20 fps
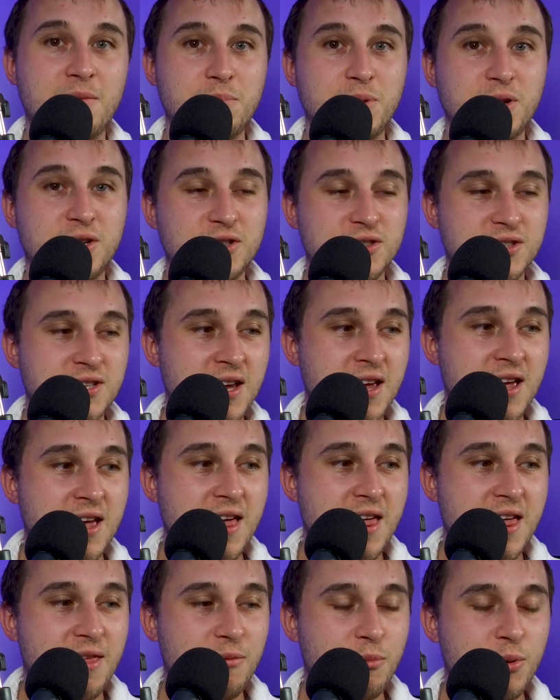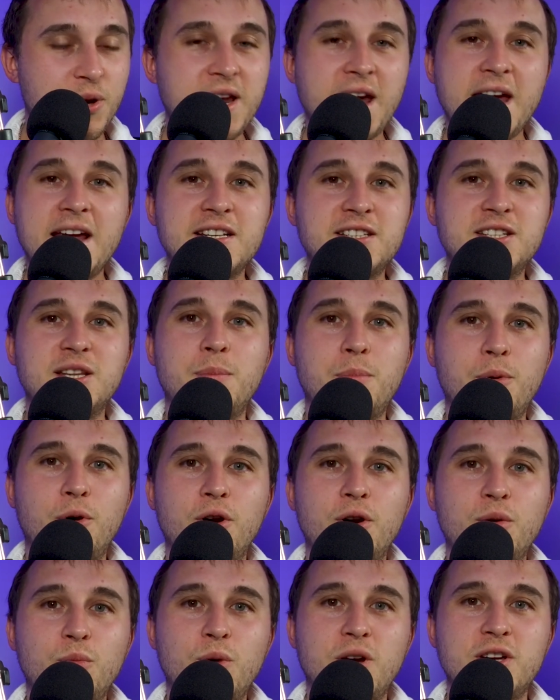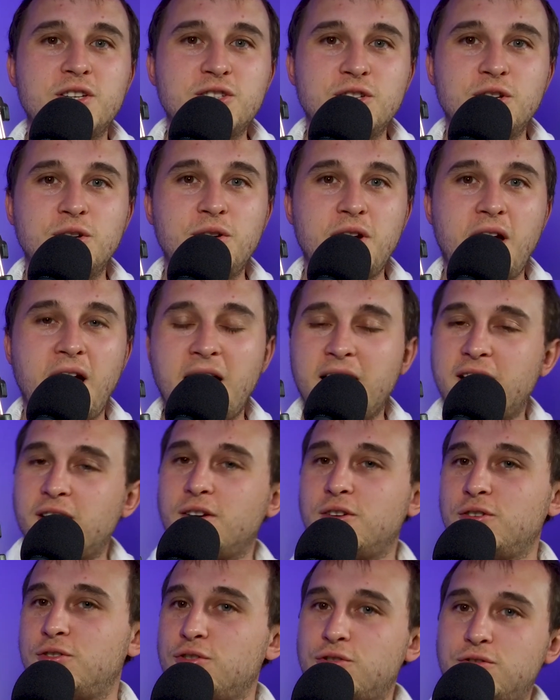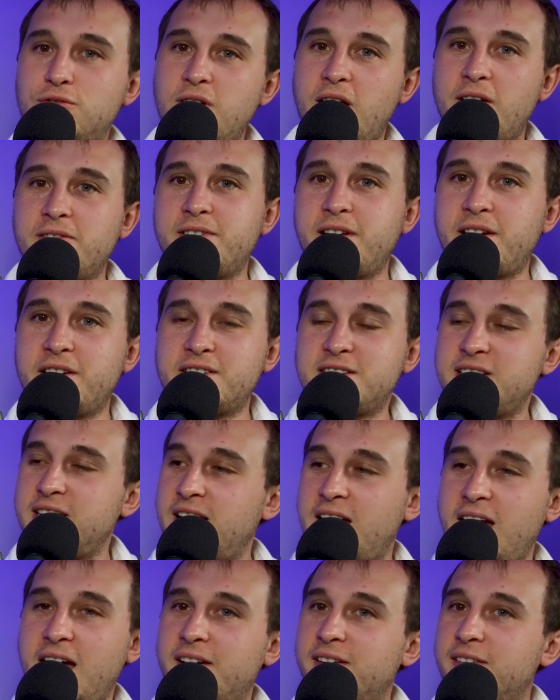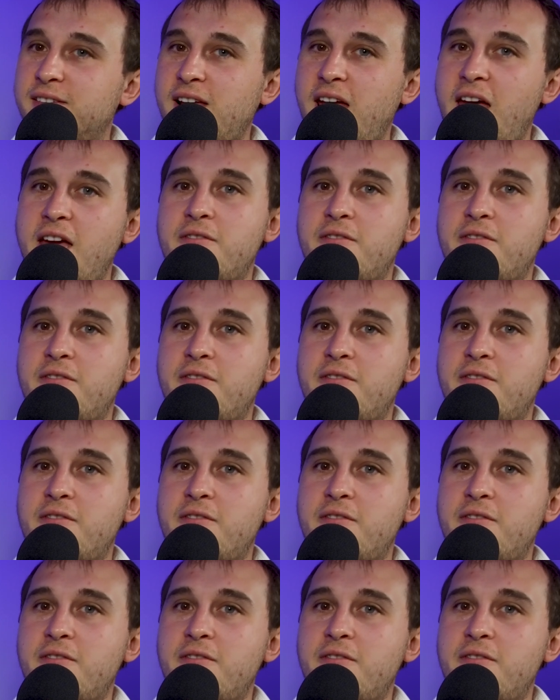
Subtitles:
Because we're getting to the point where soon a hacker could just drive down the street and